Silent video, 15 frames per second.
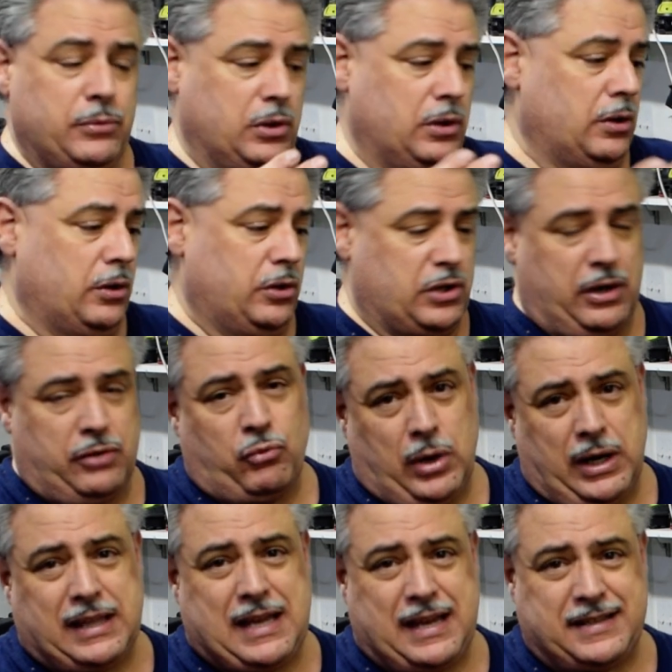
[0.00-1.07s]
because I
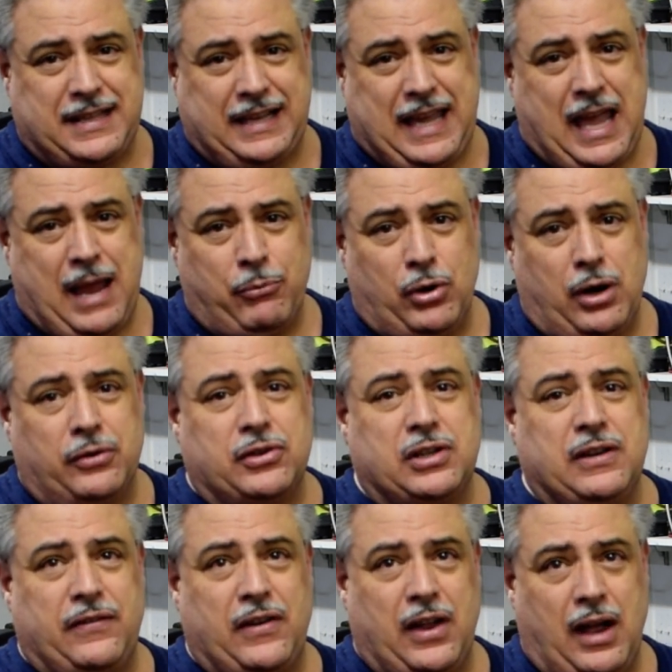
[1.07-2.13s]
want to test the camera out and
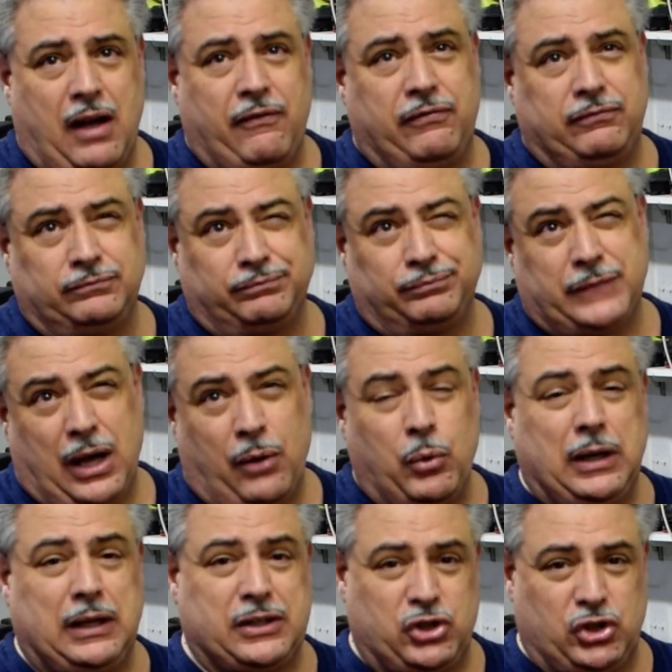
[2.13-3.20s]
see how
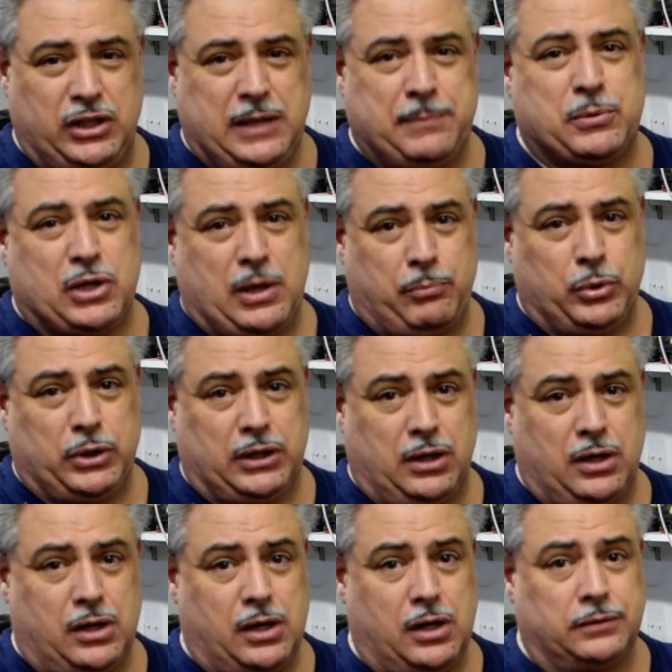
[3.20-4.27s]
well it keeps up with the
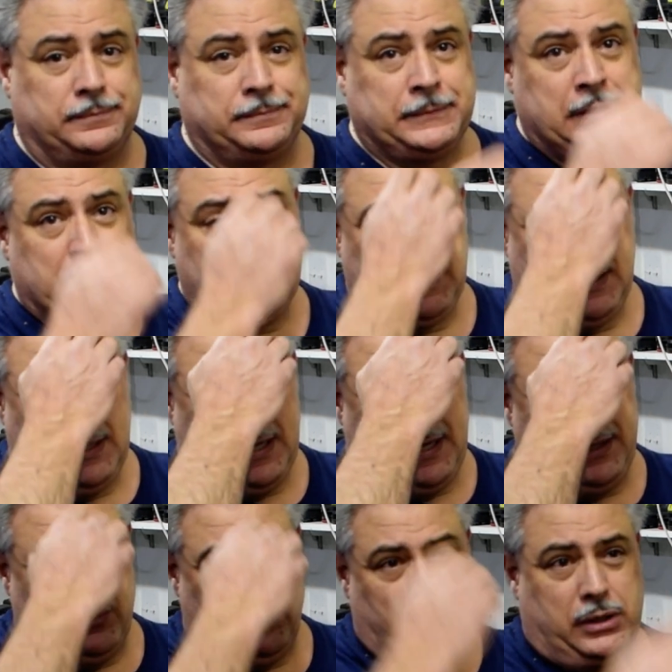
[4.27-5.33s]
car.
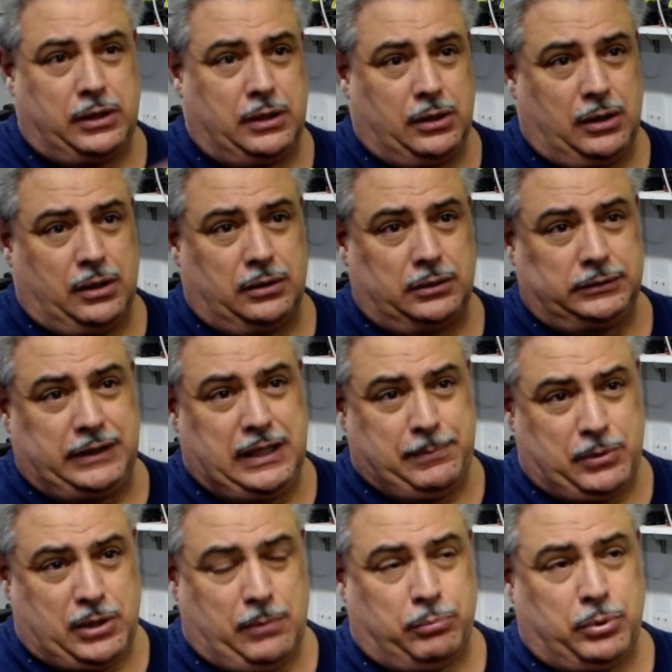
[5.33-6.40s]
I know it
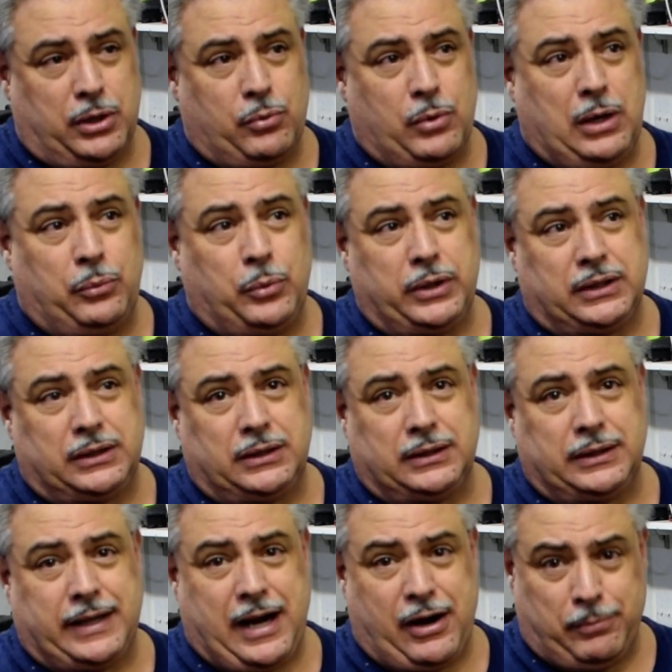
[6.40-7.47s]
keeps up pretty well with
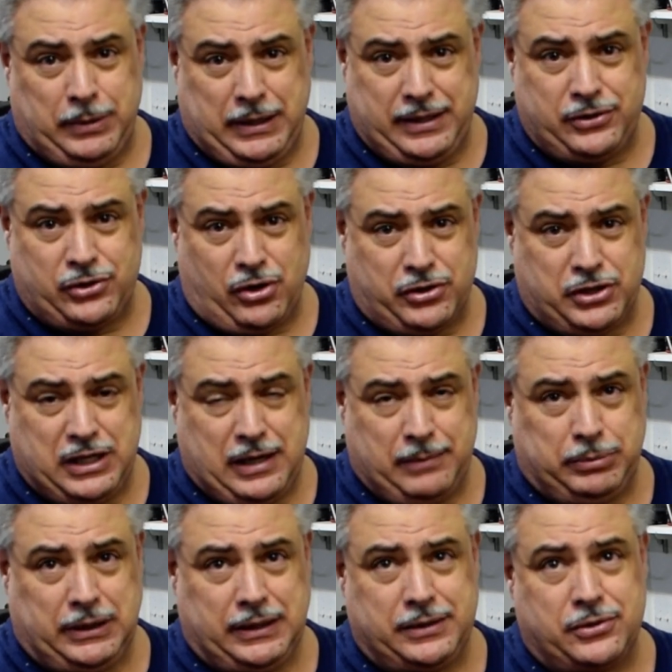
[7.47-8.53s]
the airplanes, RC
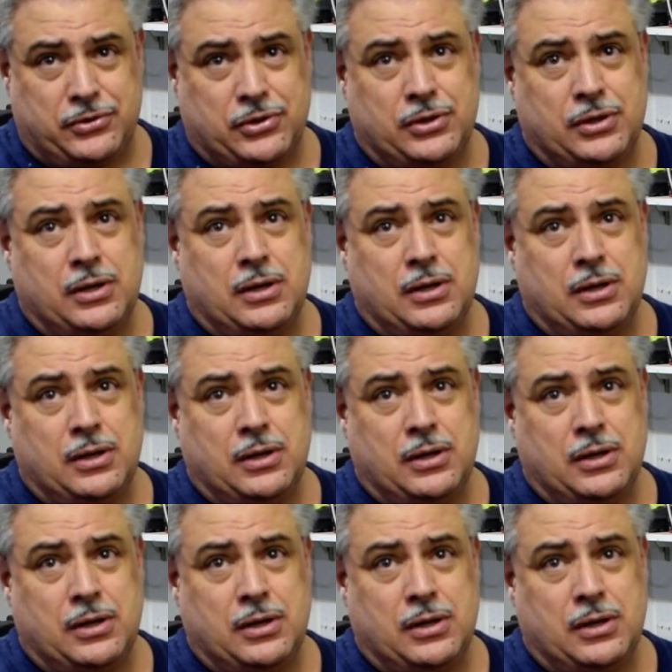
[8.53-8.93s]
airplanes.